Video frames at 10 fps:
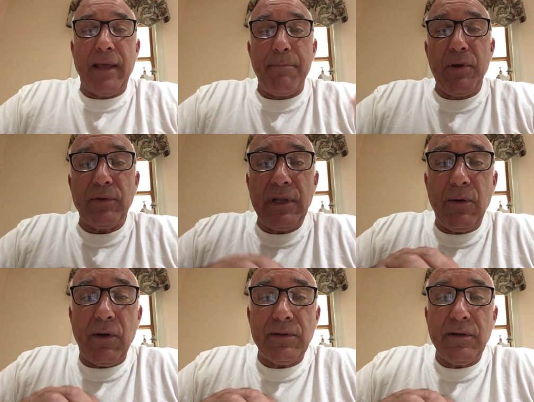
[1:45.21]
they built the
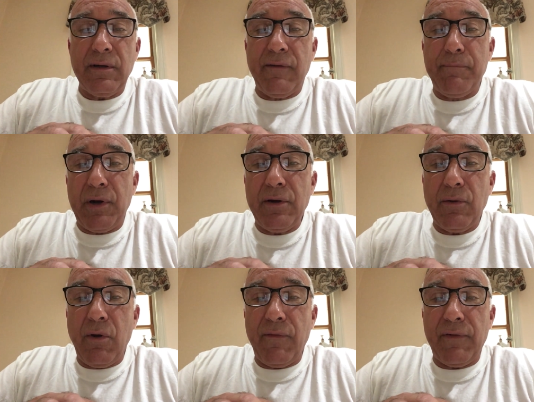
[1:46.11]
altar of burnt
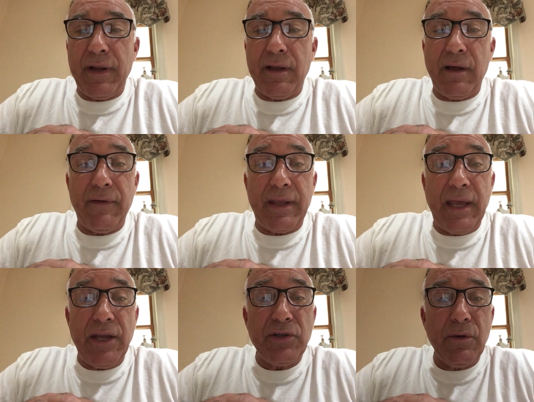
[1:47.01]
offering of
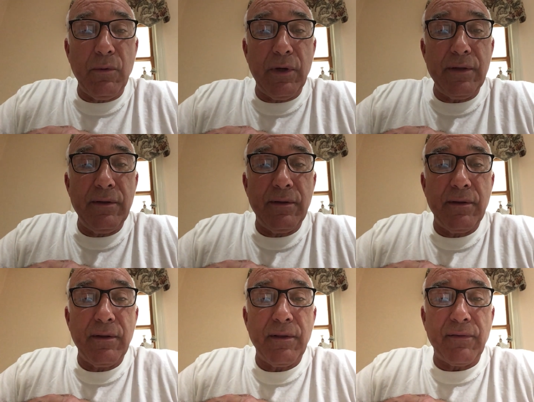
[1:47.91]
acacia wood,
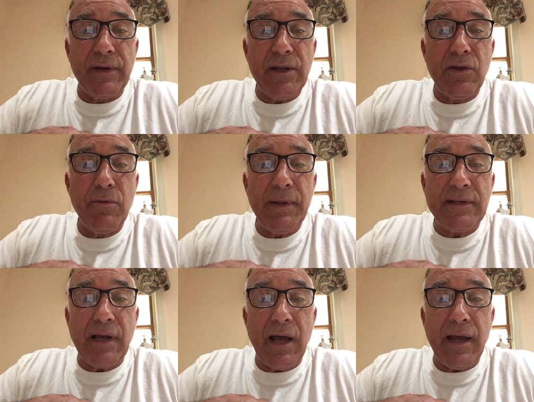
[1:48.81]
three
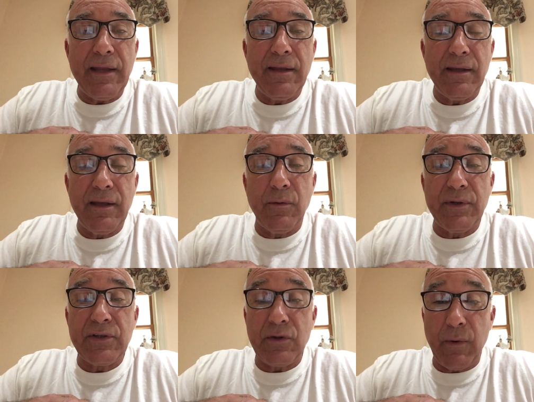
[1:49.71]
cubits high. It
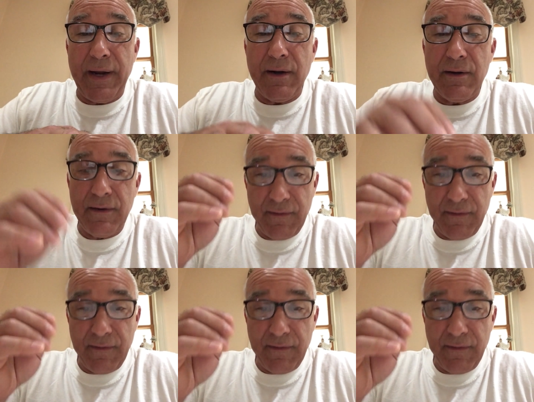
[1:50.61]
was square,